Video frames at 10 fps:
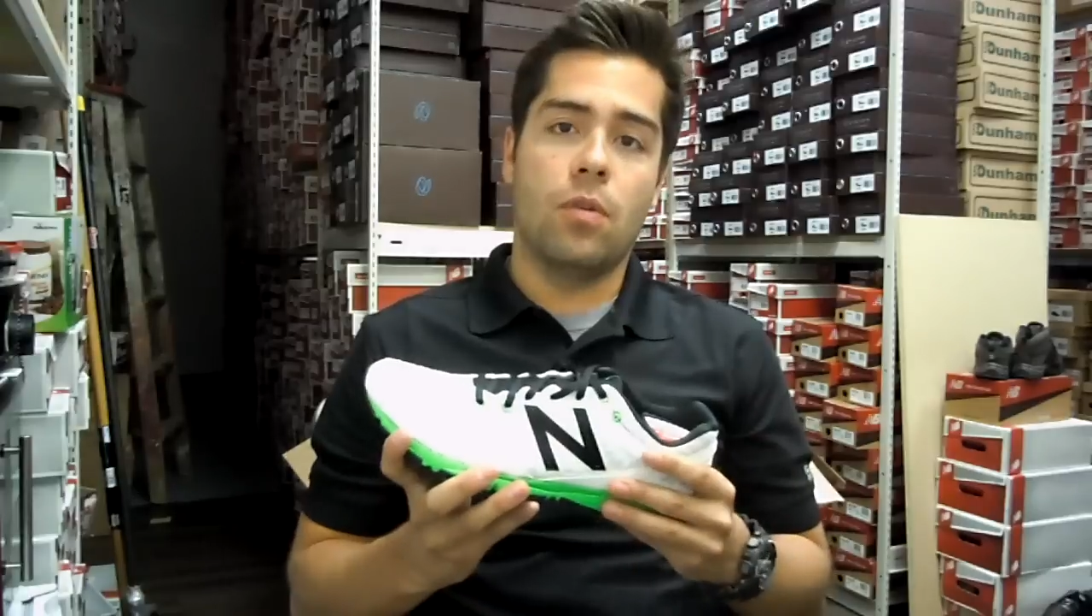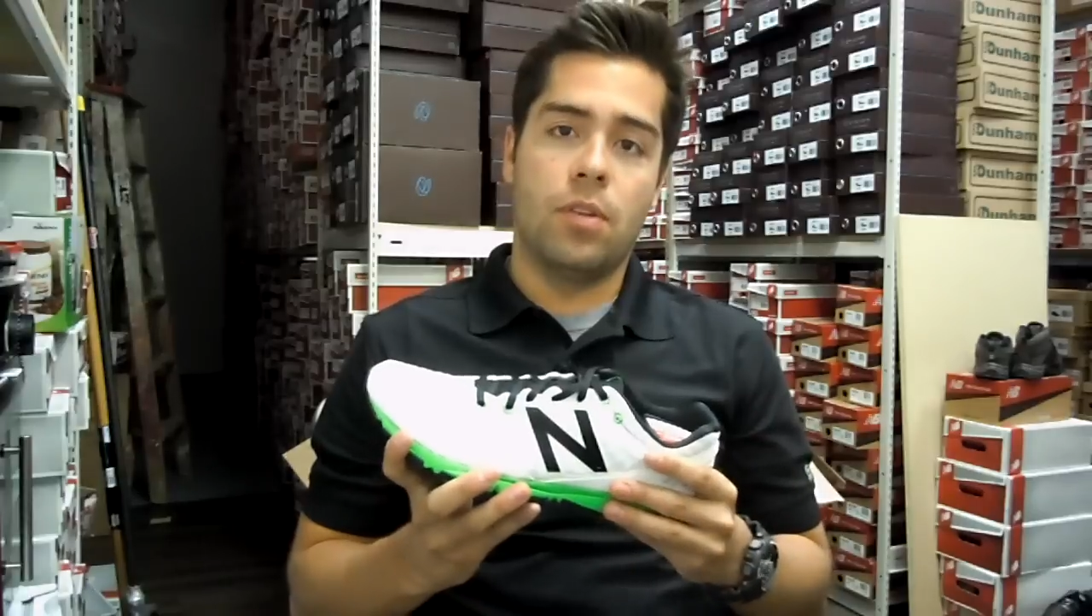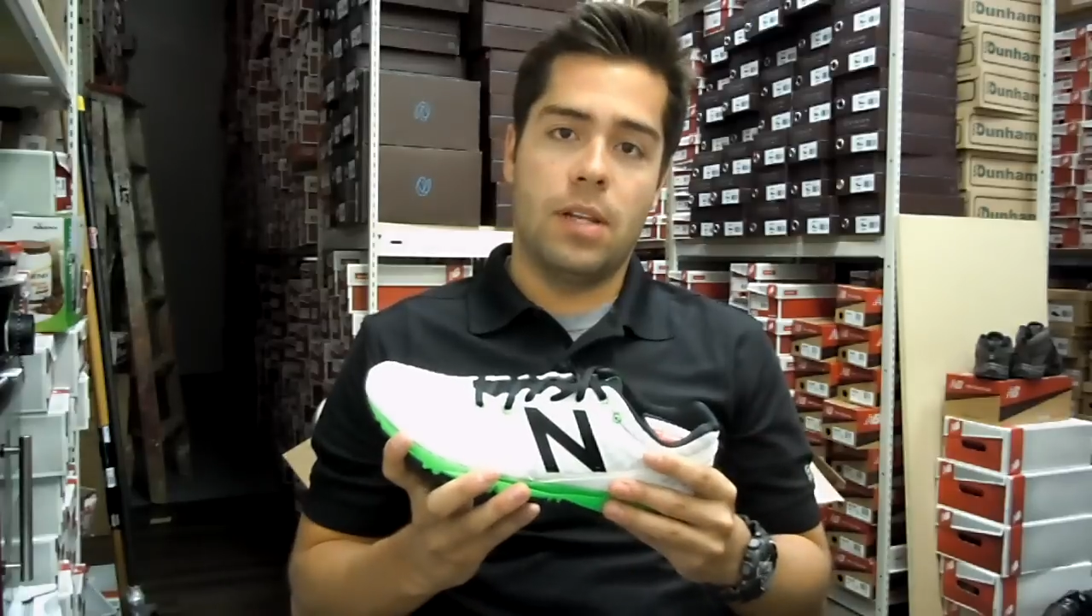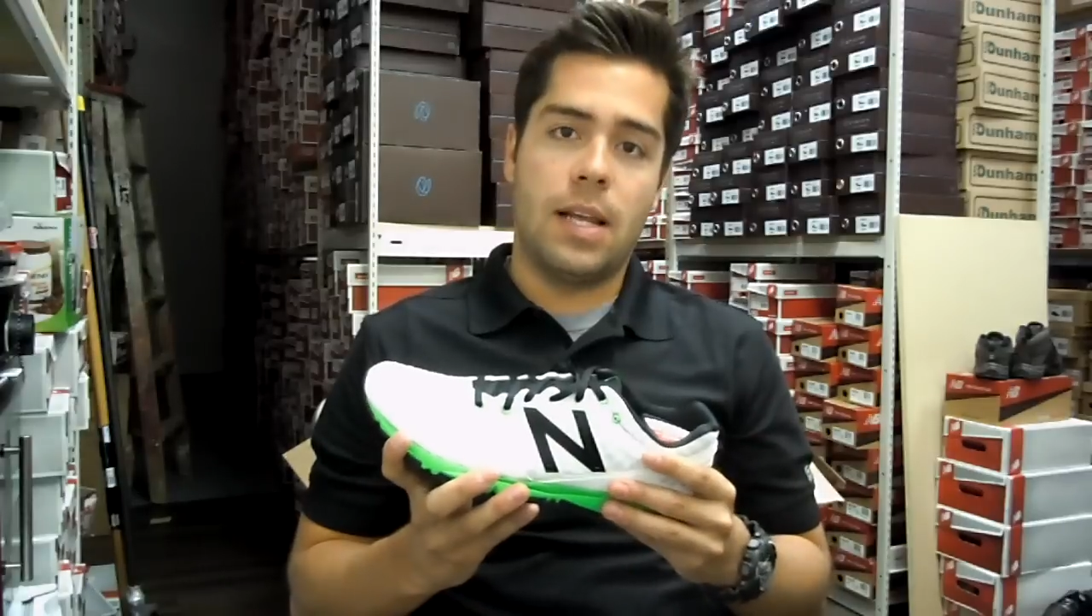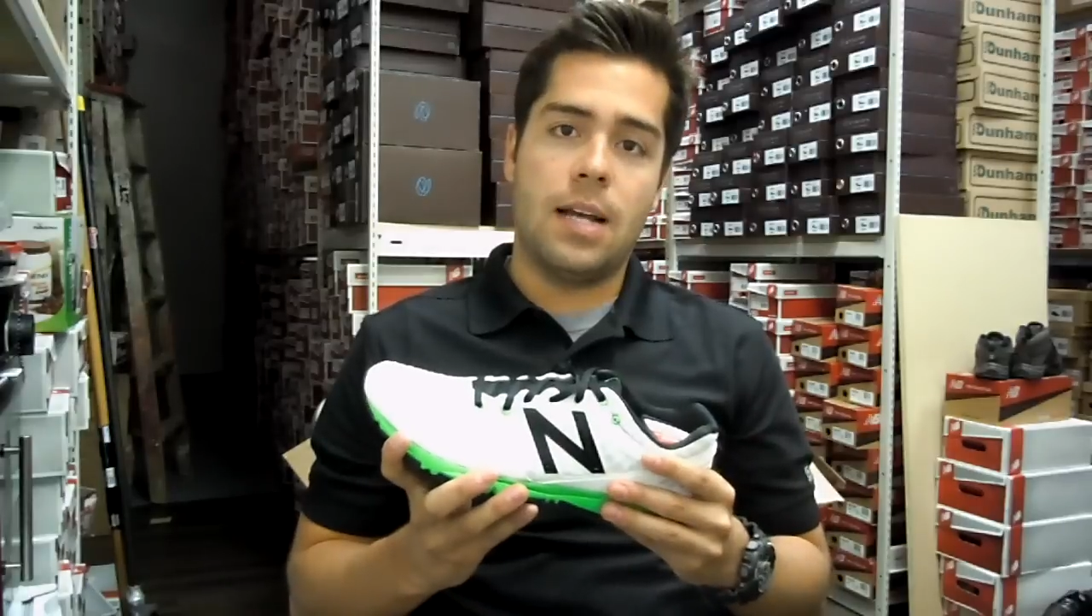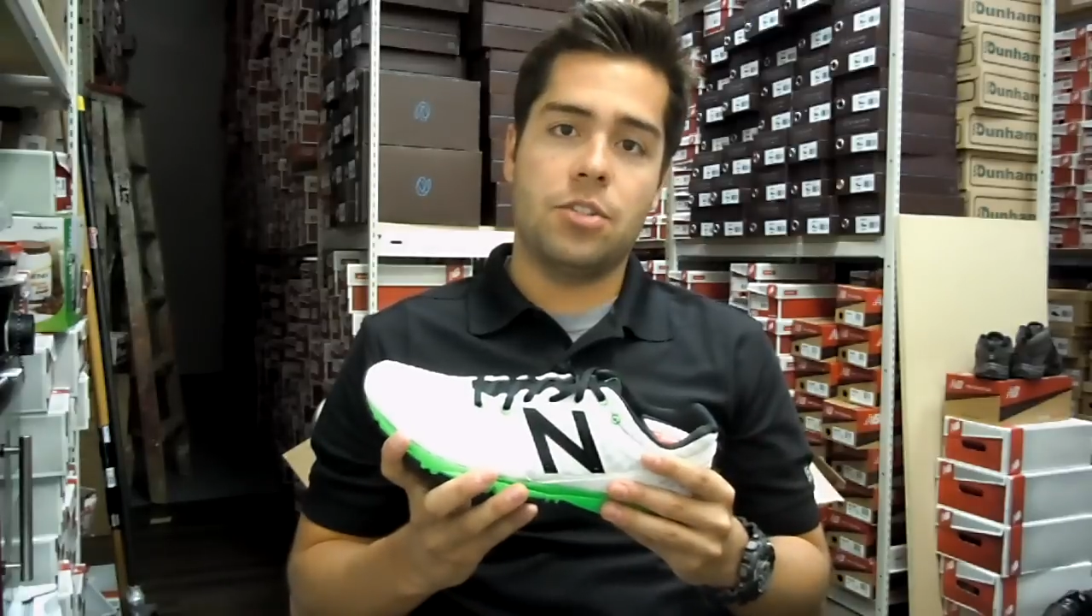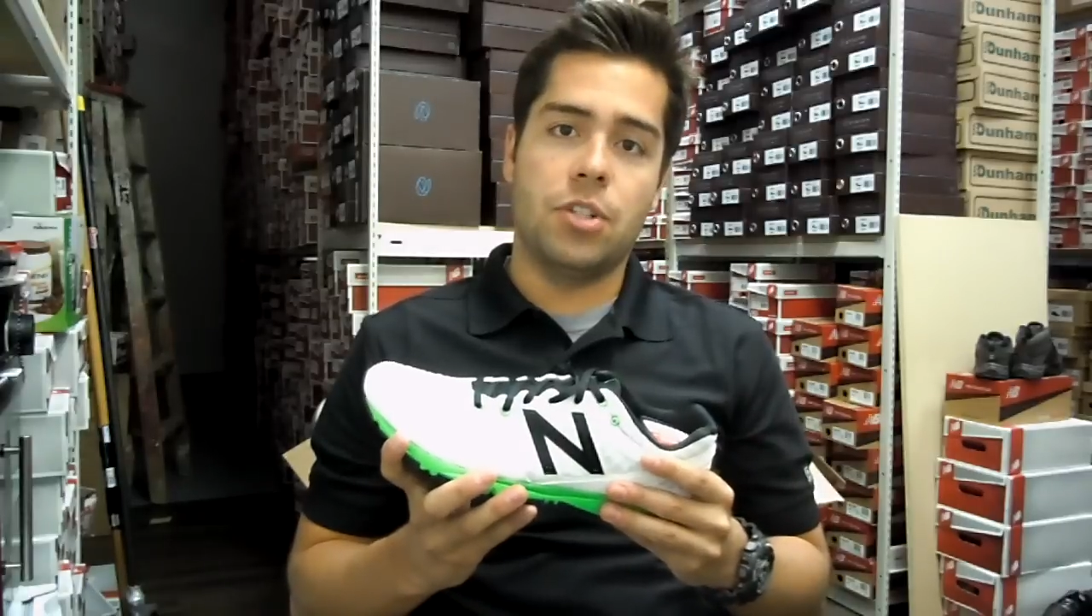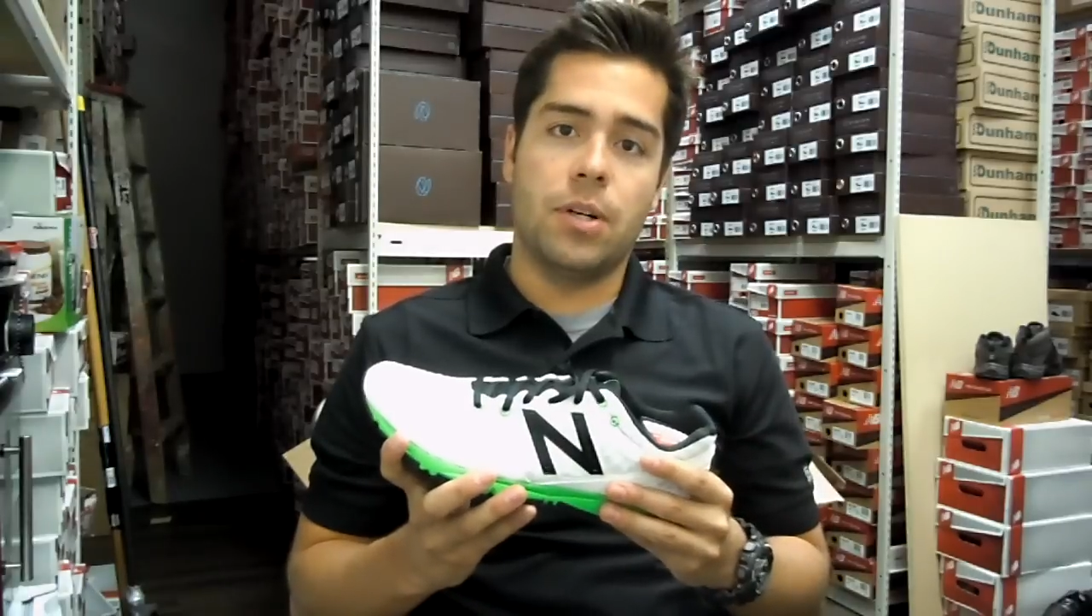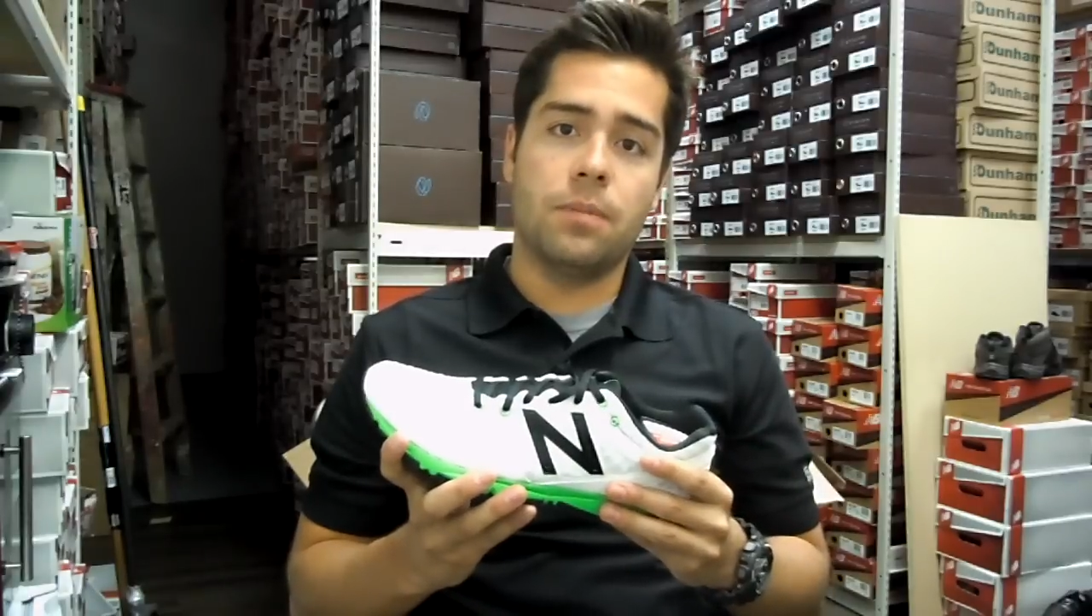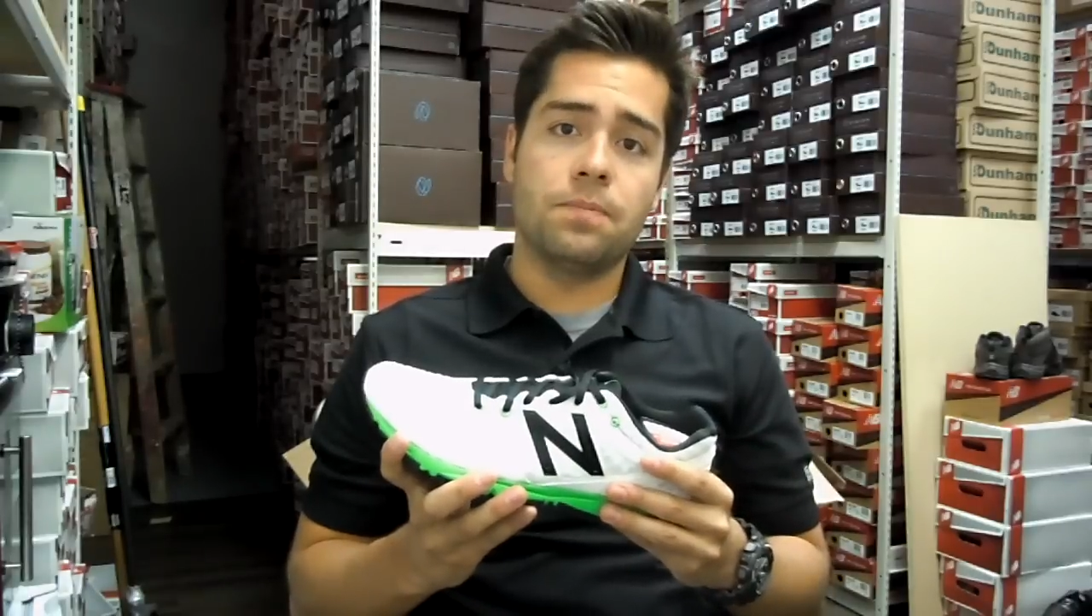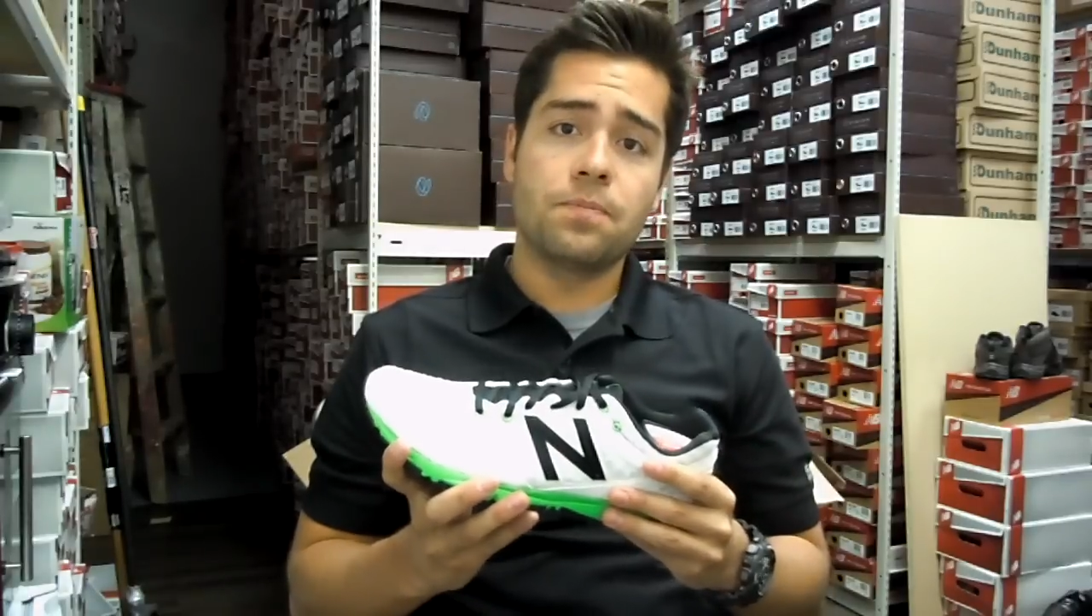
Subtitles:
over the last year.